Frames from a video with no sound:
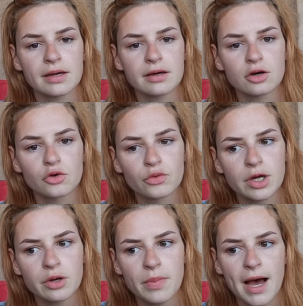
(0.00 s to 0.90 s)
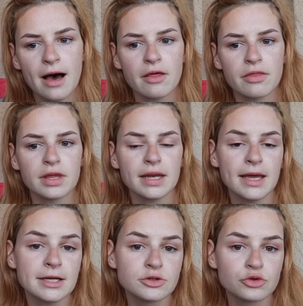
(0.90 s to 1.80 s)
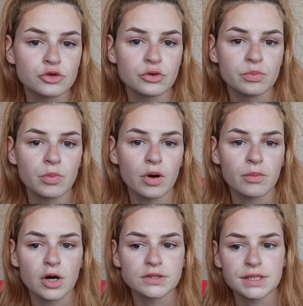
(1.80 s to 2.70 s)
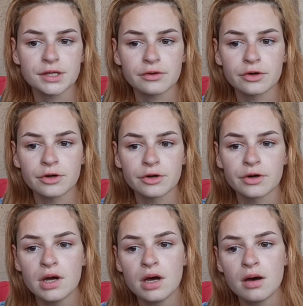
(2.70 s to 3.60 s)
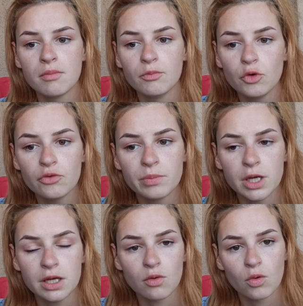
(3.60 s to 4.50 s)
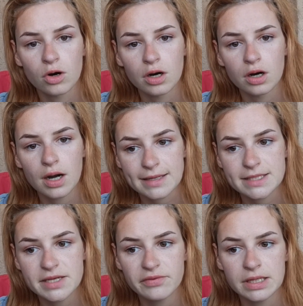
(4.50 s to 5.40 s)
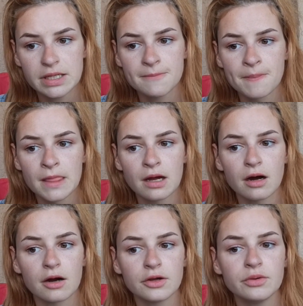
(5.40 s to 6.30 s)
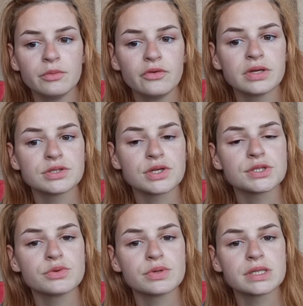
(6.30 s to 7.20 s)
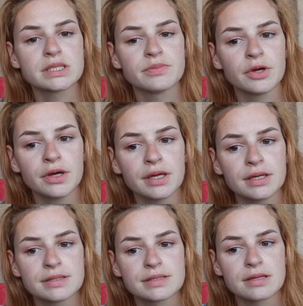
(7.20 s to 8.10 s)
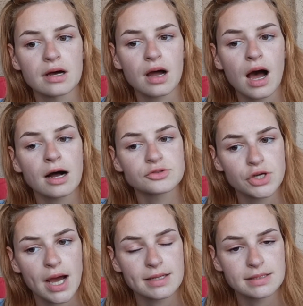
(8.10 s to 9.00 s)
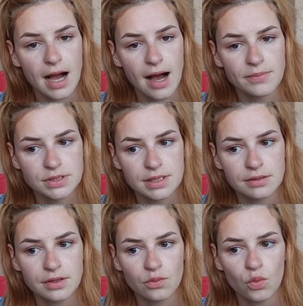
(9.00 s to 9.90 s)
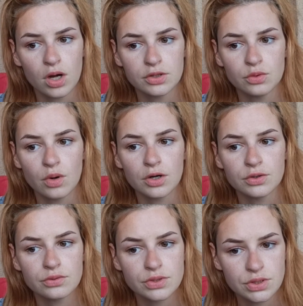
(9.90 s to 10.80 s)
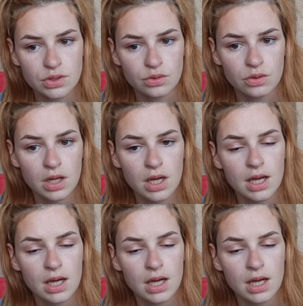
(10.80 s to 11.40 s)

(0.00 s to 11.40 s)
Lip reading: like a career path, an age group, a particular movement or activity? Are you moving just to experience a contrast opposite than what you are used to,